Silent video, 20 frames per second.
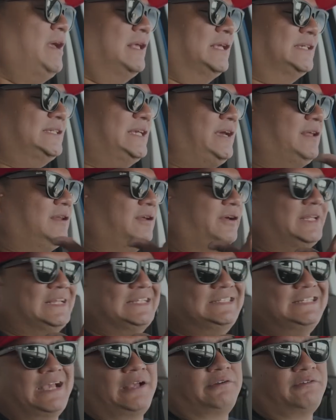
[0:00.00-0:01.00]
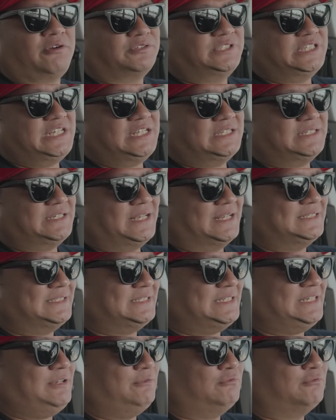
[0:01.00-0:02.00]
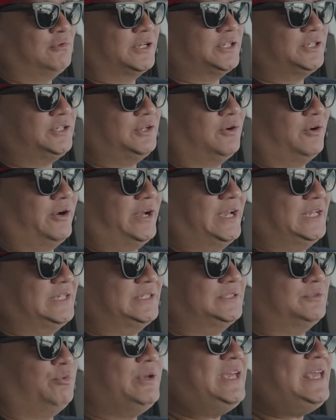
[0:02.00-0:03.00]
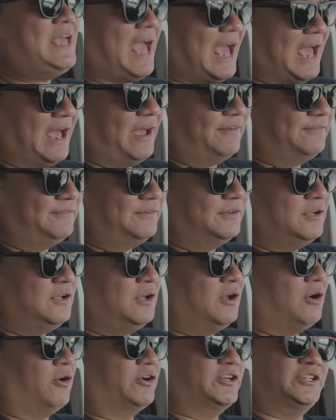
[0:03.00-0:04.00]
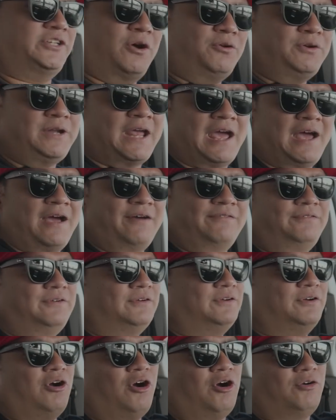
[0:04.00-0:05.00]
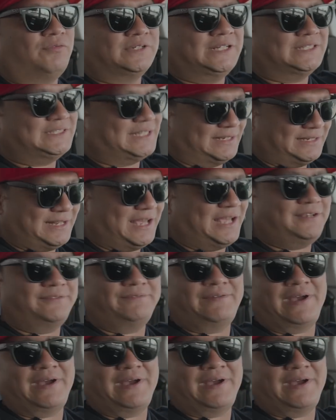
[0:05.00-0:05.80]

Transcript: Let's take a look at the second row seats and see what toys we have or don't have over the titanium